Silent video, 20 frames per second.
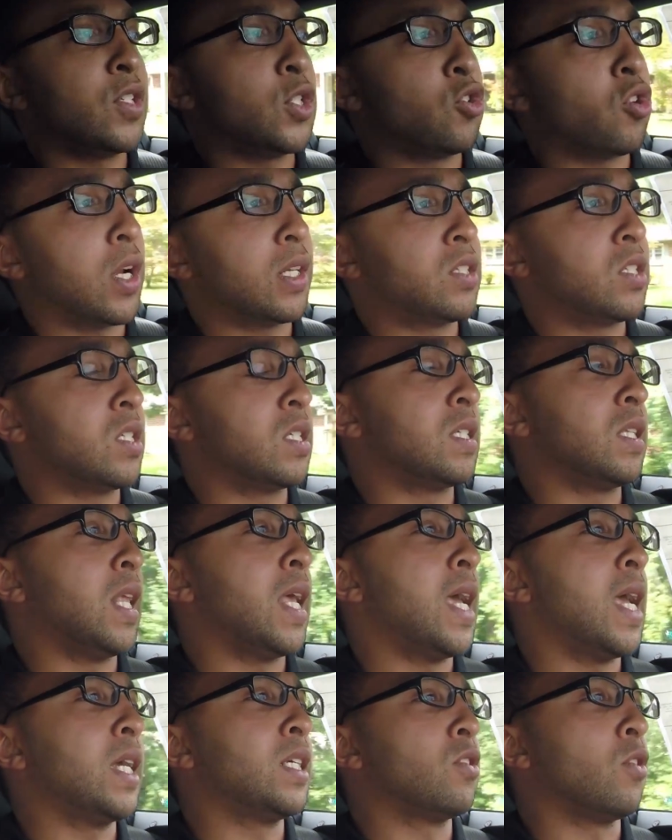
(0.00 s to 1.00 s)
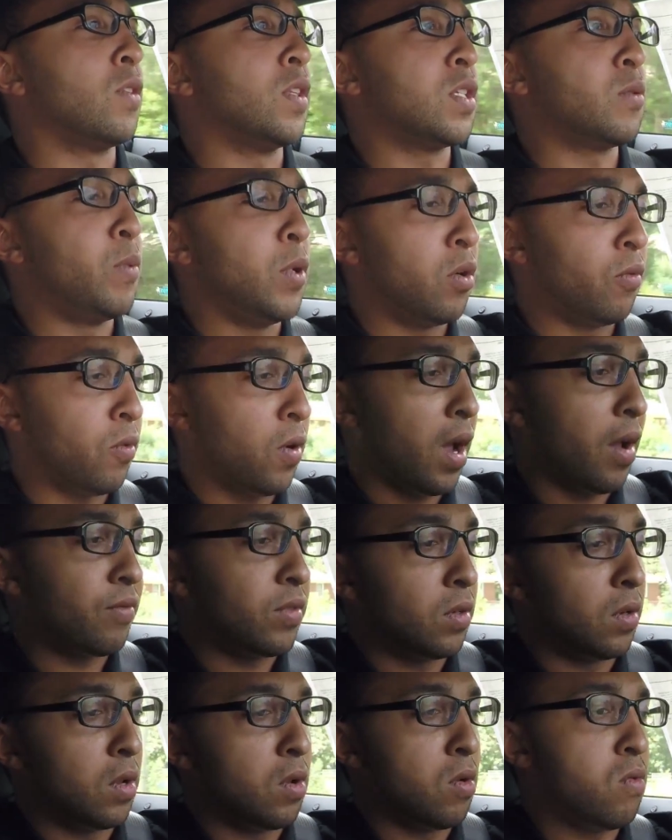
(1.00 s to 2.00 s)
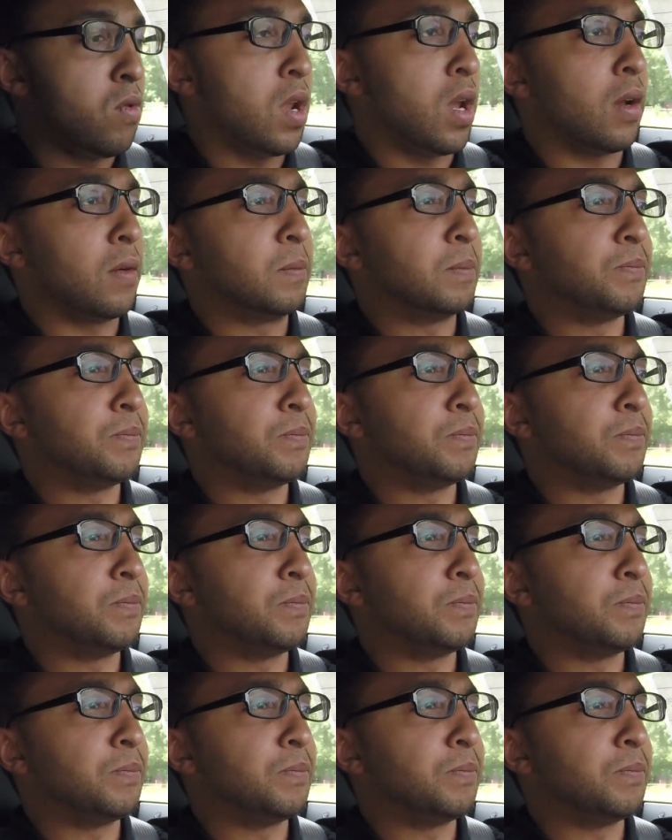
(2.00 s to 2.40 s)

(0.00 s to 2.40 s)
stretch its legs on this beautiful afternoon.